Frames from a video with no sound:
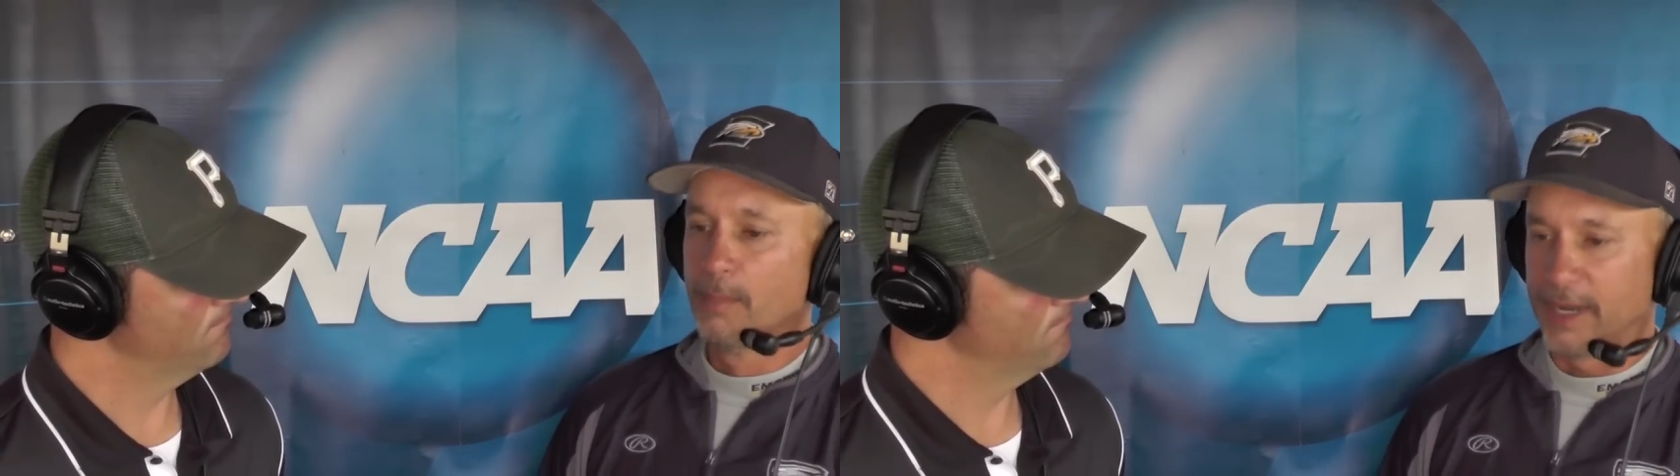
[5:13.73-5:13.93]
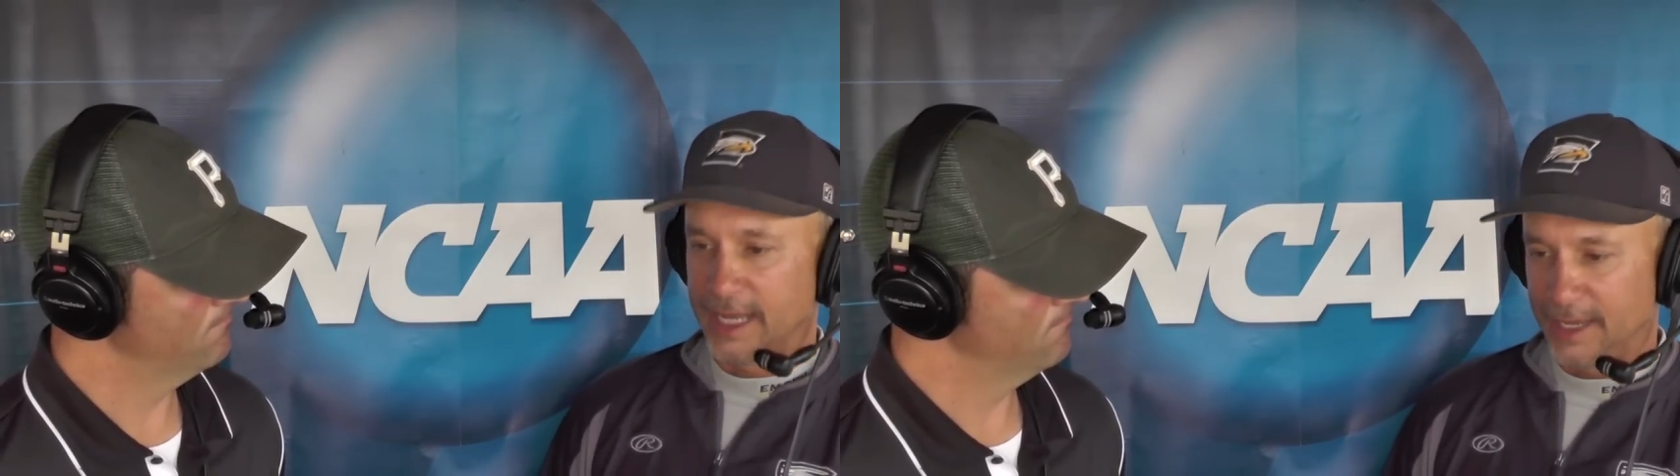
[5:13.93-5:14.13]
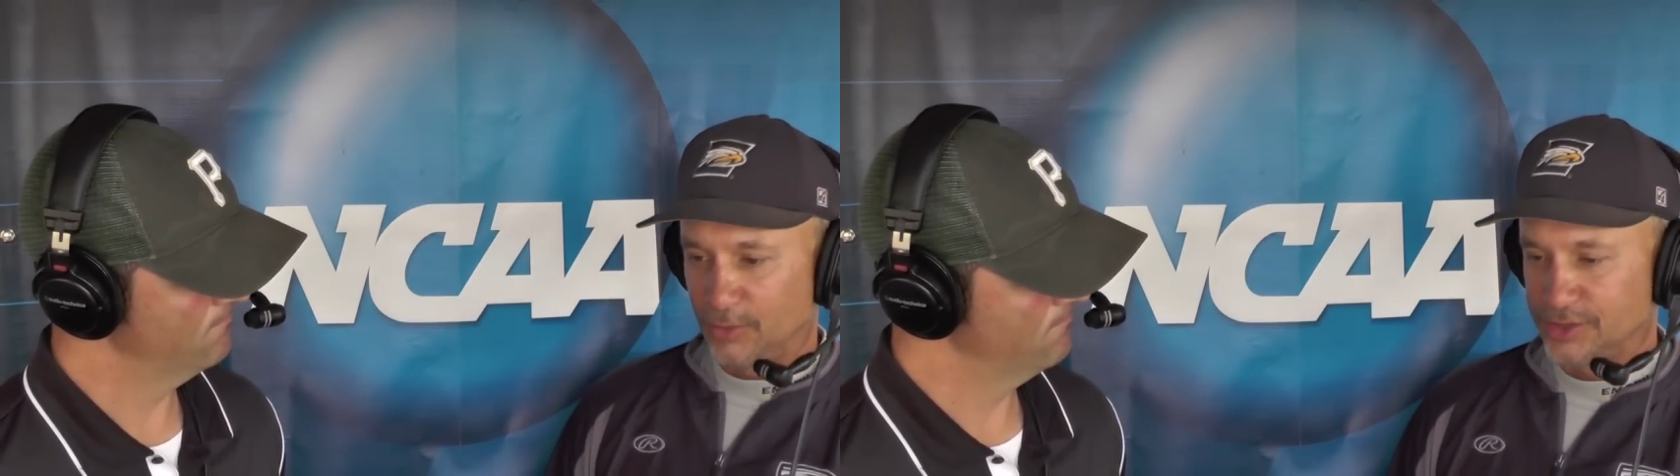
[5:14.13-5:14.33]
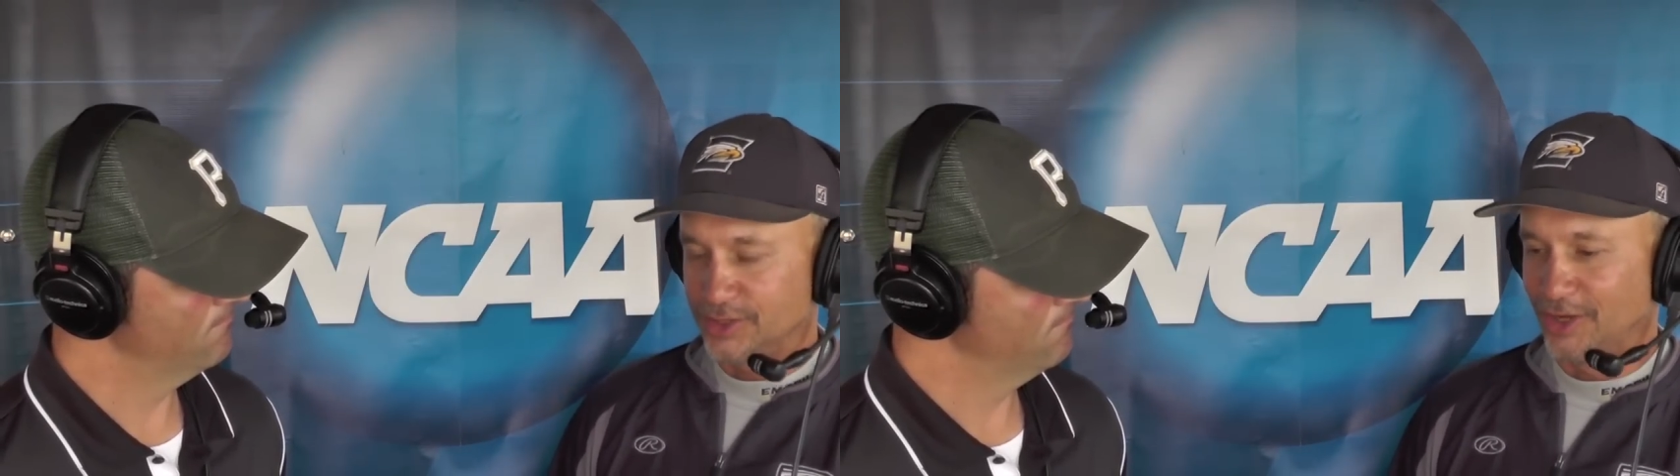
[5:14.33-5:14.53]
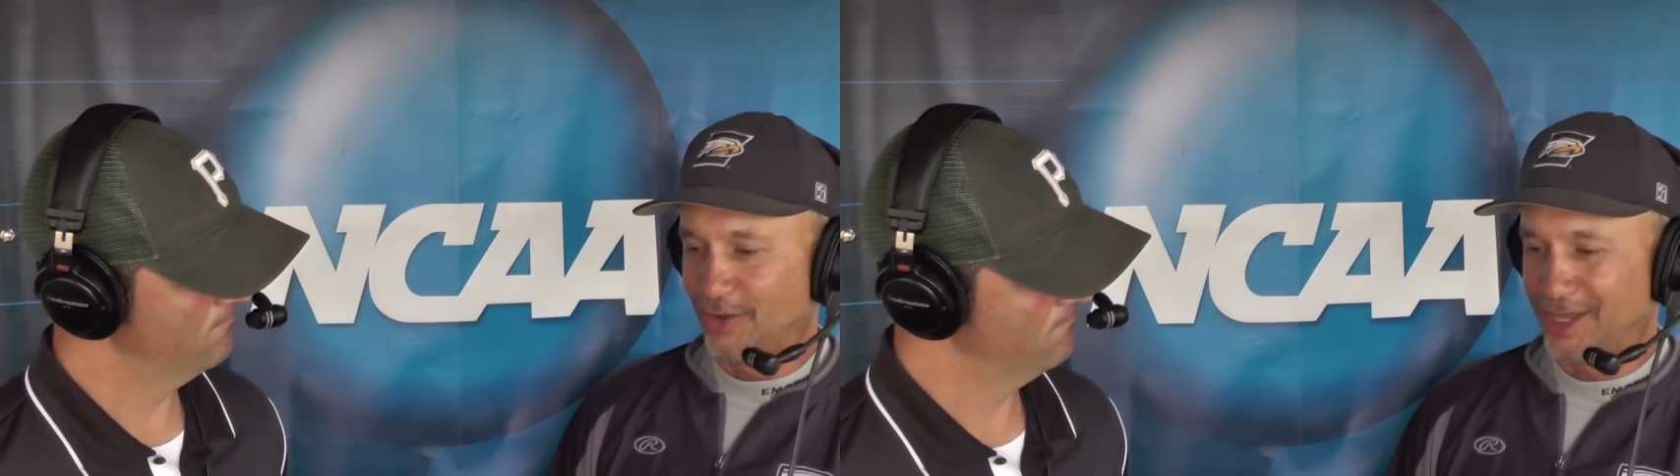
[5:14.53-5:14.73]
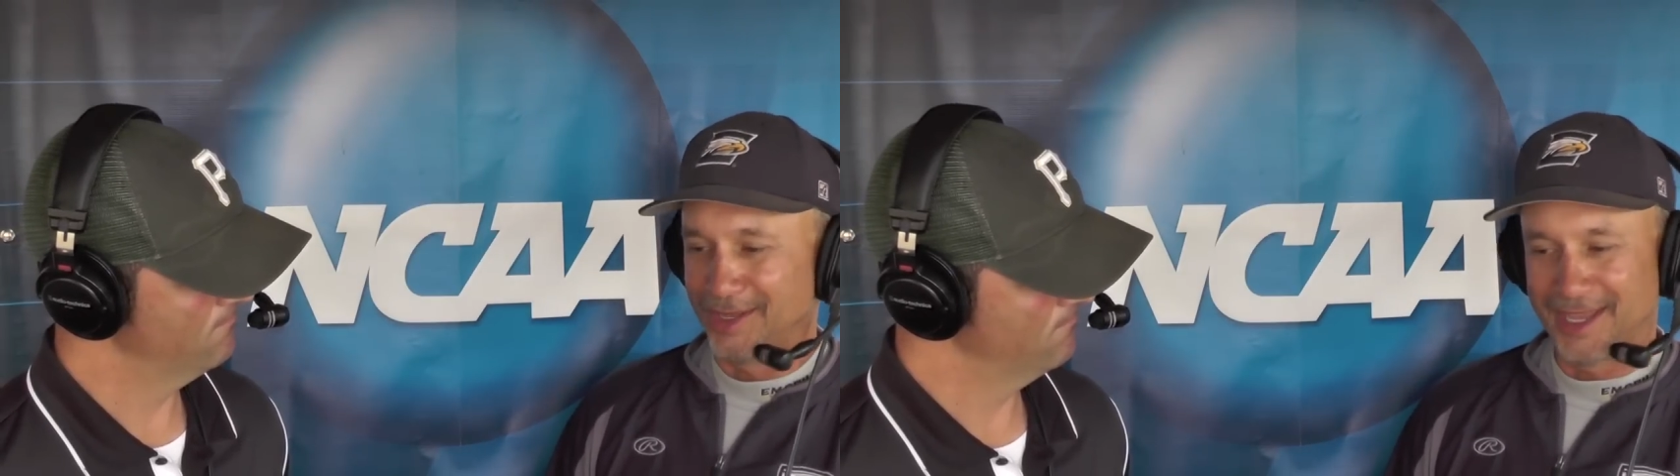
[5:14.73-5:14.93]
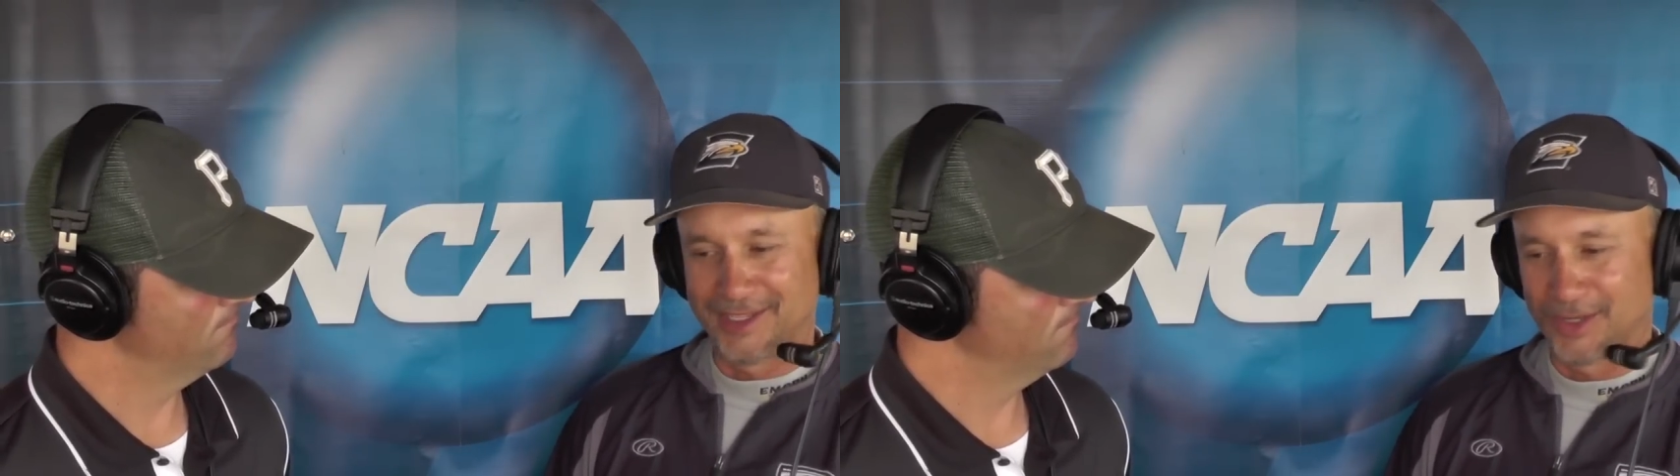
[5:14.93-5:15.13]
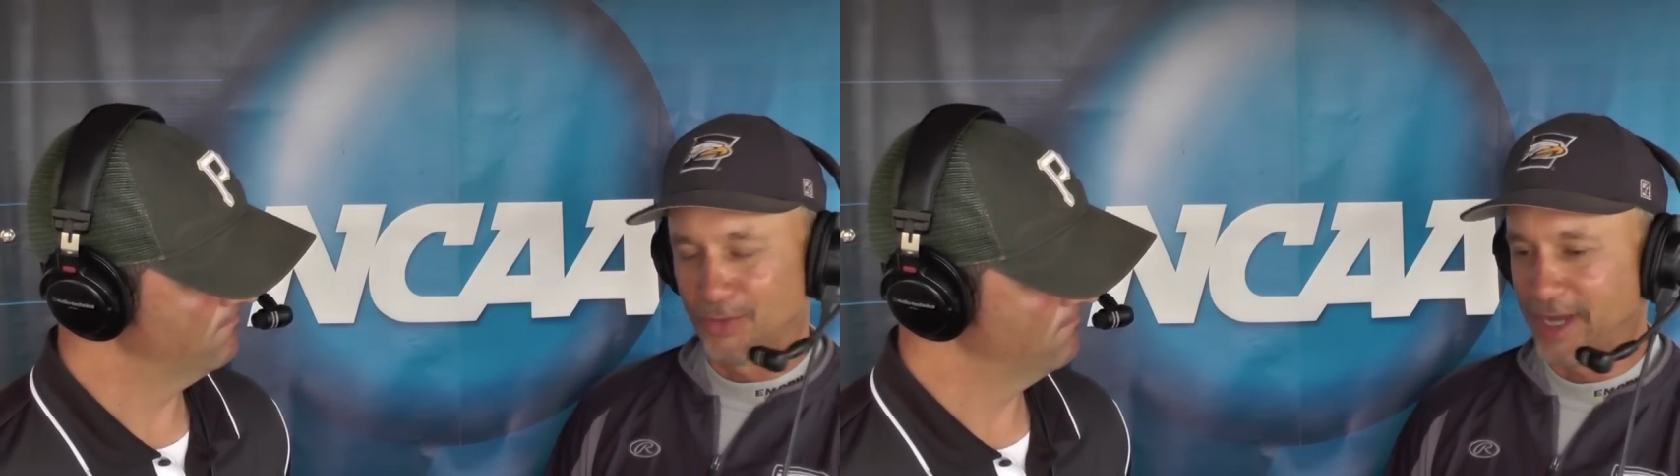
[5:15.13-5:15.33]
But he was, he
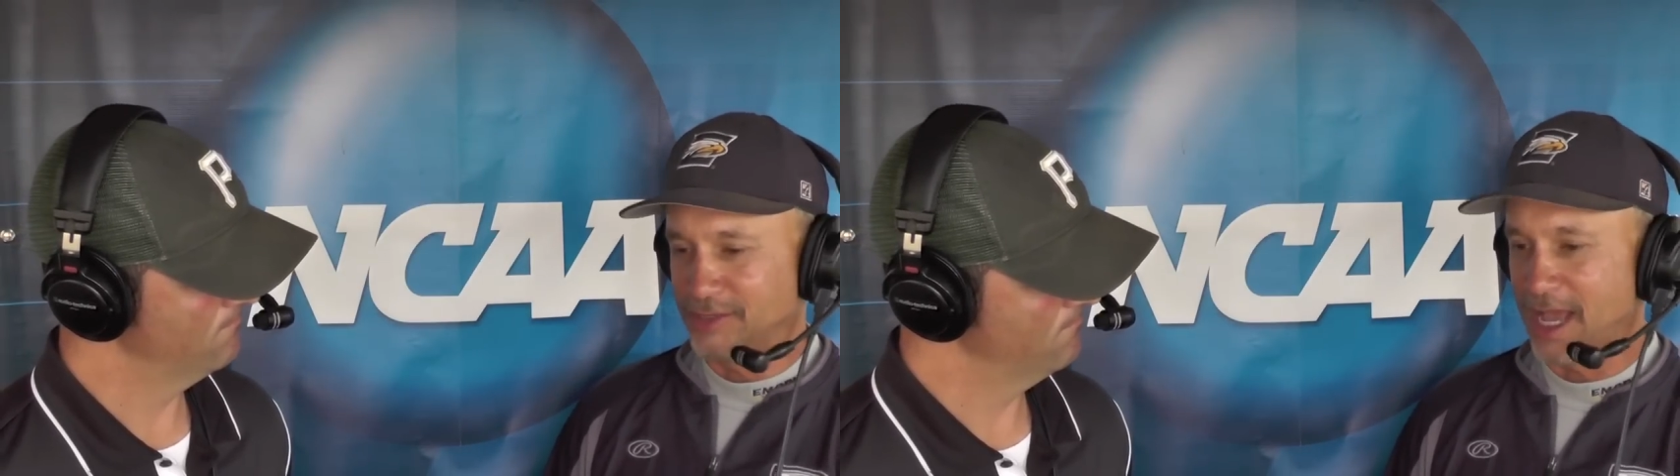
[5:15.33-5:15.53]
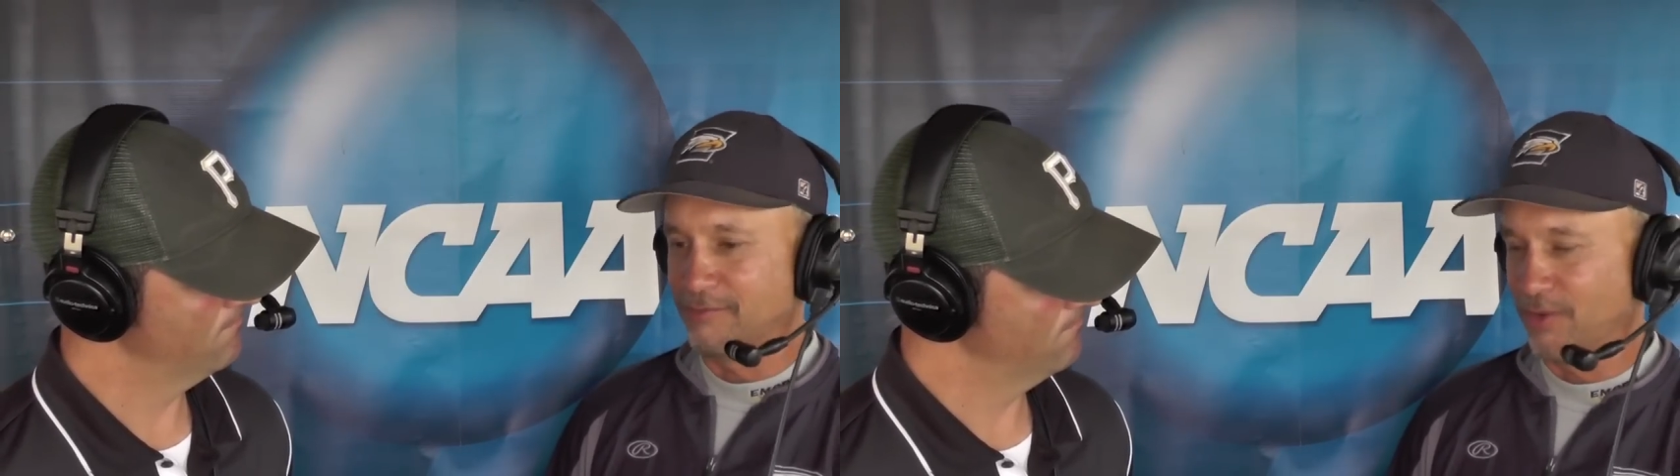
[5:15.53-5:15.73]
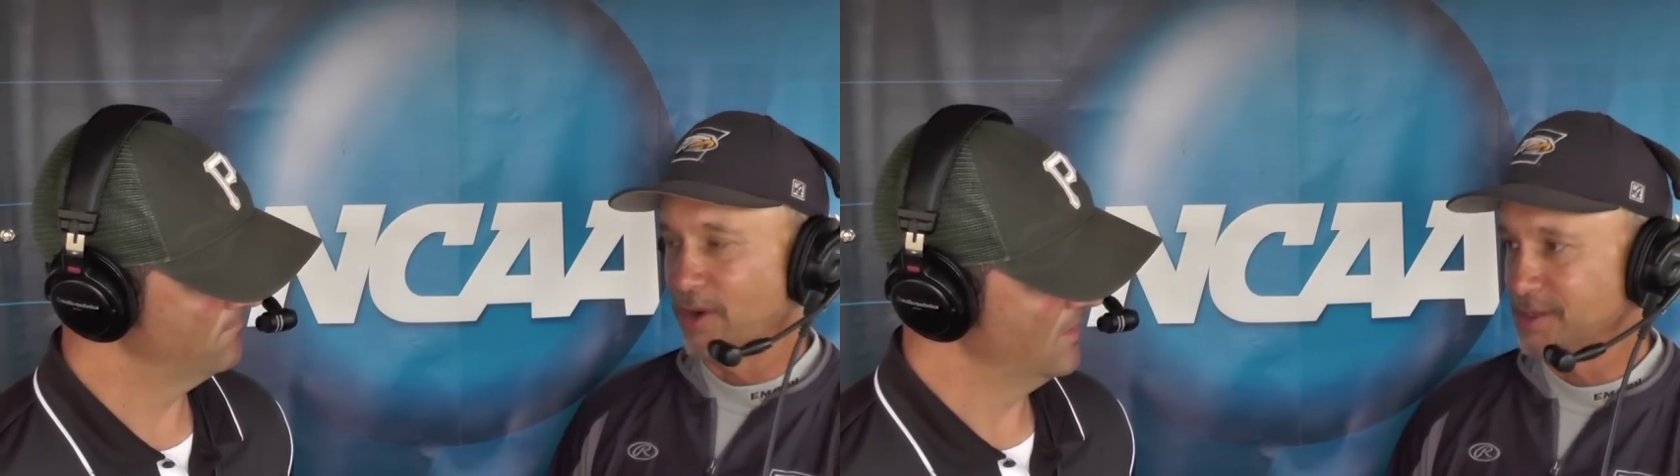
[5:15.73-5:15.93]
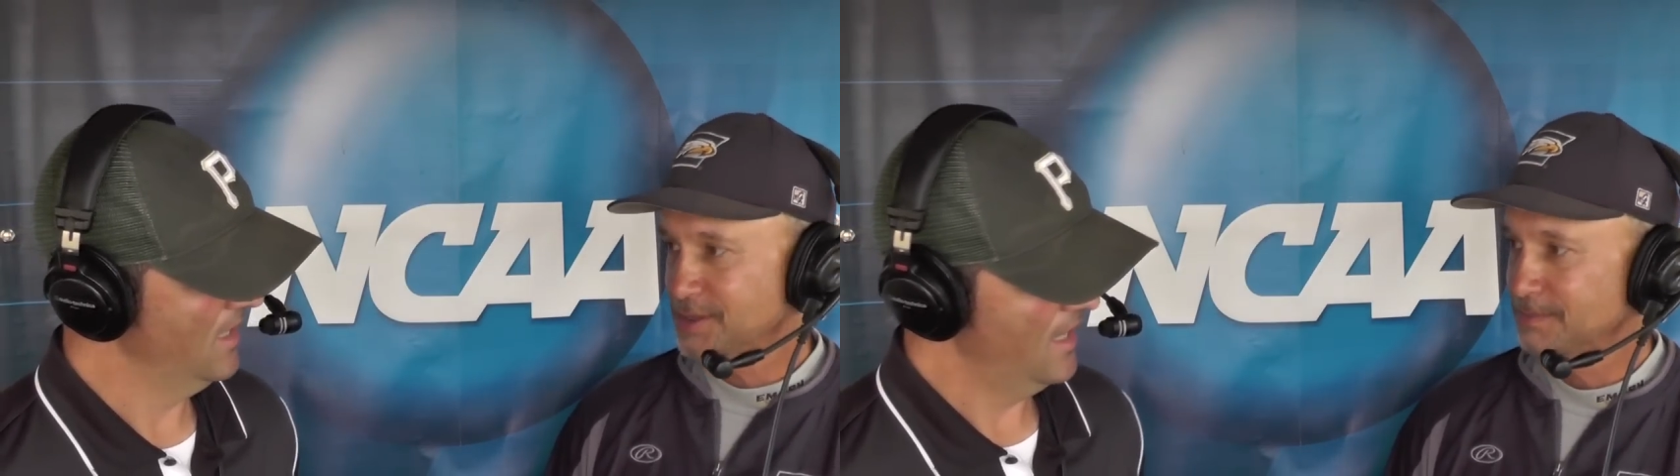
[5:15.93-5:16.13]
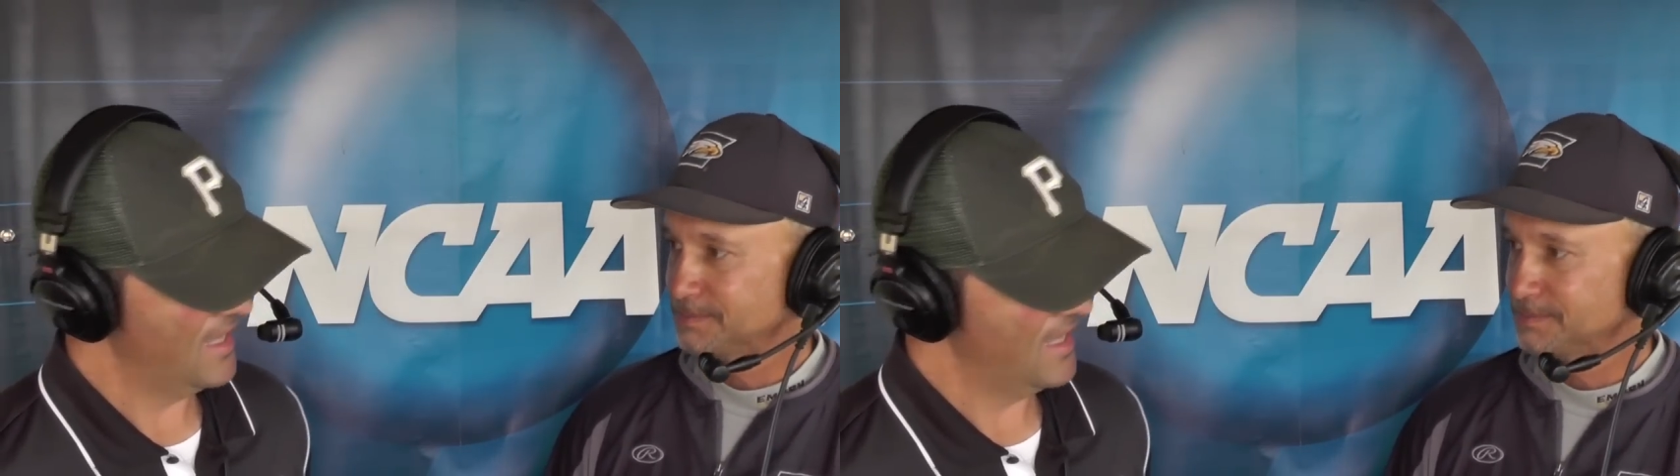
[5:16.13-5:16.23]
did a great job for us.